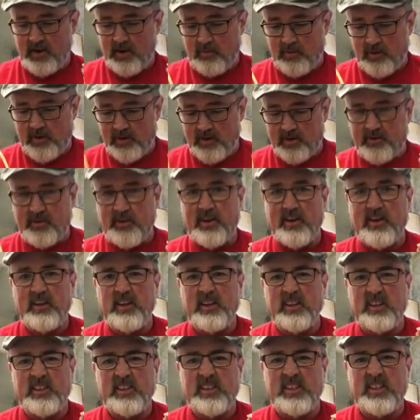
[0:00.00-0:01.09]
I wanted to try a
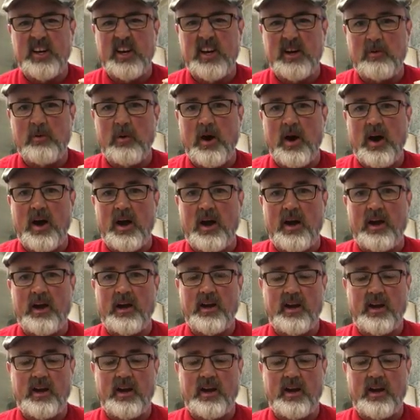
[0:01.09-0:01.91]
little DIY